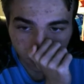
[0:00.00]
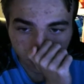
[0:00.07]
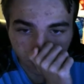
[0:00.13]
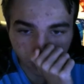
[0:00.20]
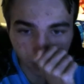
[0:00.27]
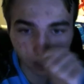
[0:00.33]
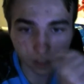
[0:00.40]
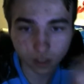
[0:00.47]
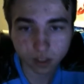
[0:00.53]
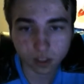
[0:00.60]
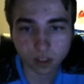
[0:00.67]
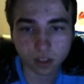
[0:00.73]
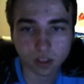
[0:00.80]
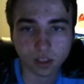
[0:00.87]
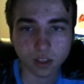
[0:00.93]
Okay.
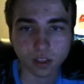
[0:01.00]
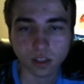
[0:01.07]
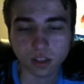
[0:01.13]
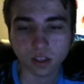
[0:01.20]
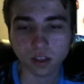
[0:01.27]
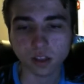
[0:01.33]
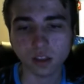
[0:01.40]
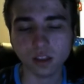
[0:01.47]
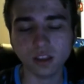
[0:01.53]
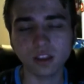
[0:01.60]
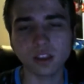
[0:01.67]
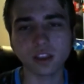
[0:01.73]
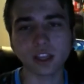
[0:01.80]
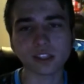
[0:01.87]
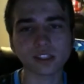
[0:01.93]

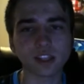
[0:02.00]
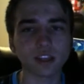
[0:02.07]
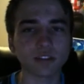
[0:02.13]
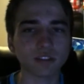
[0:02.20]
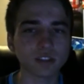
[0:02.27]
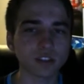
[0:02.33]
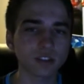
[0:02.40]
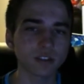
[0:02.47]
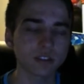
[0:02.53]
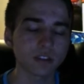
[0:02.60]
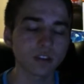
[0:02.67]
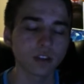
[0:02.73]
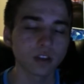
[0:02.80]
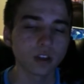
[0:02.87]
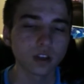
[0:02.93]
That's the end of the turn.
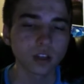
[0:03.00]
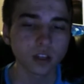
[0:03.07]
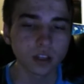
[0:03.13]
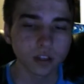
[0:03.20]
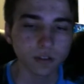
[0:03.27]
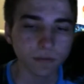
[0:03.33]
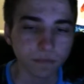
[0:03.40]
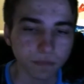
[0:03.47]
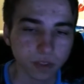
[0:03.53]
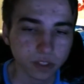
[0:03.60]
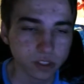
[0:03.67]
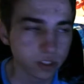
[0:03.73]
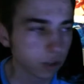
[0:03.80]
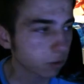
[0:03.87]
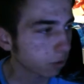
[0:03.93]

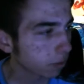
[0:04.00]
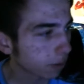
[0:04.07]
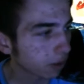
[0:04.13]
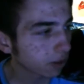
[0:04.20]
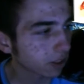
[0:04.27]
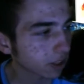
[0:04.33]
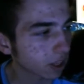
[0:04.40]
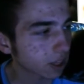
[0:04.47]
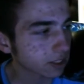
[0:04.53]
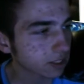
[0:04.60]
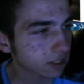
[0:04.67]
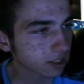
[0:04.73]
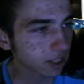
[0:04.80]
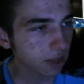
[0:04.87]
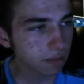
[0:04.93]
So we probably lost
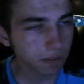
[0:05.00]
this game,